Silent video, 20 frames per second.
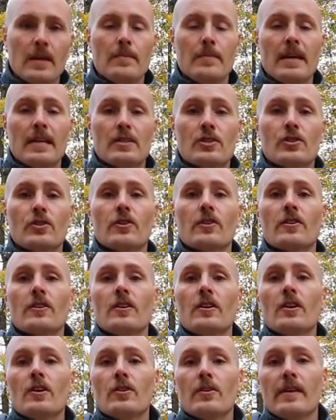and make sure
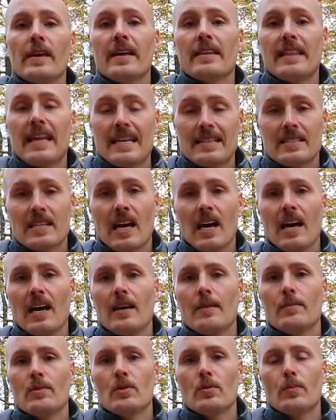at that
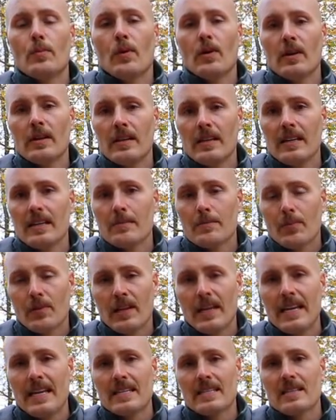time you put in
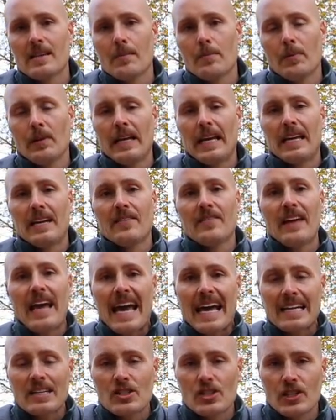place a plan of
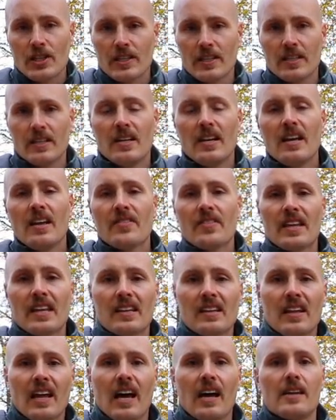action that
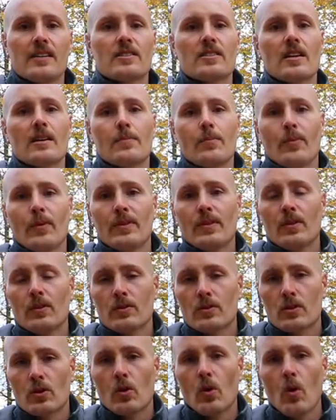lines up with
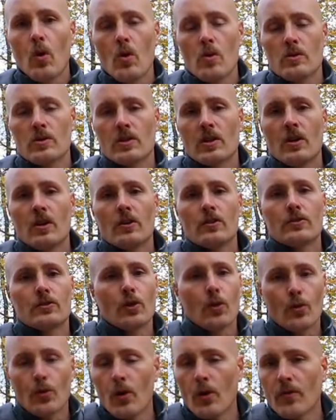those goals.
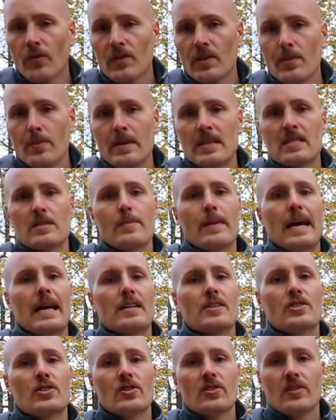Don't go for the
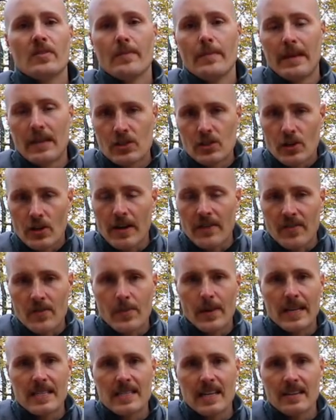mismatch. Make sure
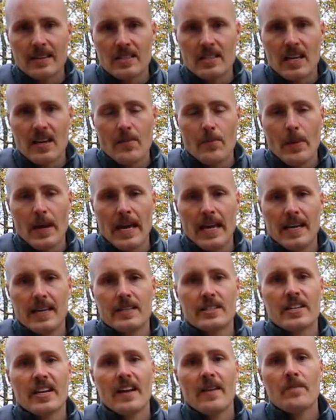everybody's on the same
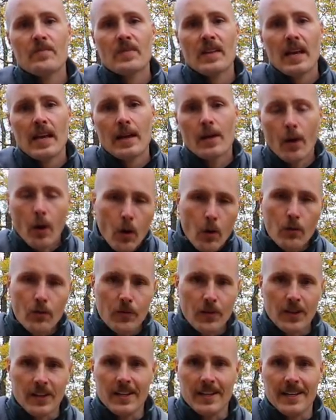page. And
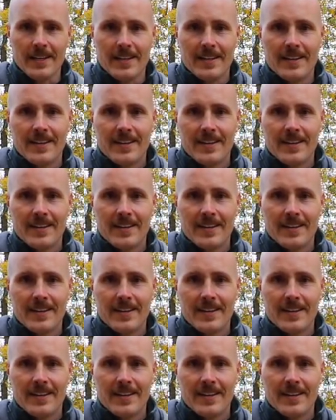hopefully,